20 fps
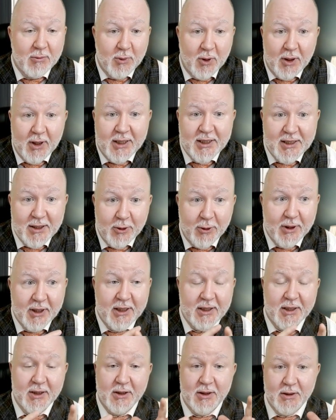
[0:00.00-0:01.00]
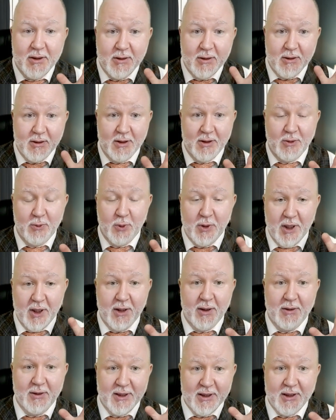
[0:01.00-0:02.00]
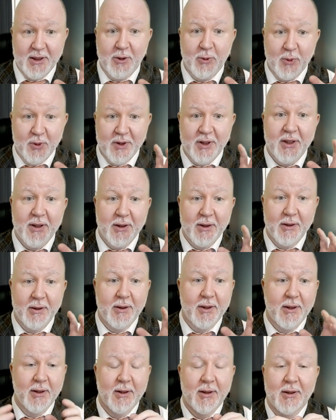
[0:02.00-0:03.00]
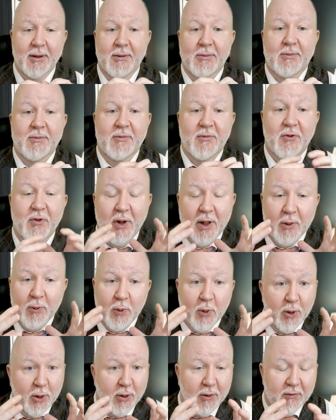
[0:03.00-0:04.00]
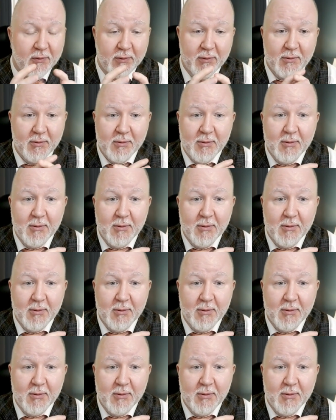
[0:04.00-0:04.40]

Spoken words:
well, as long as we are still within the framework of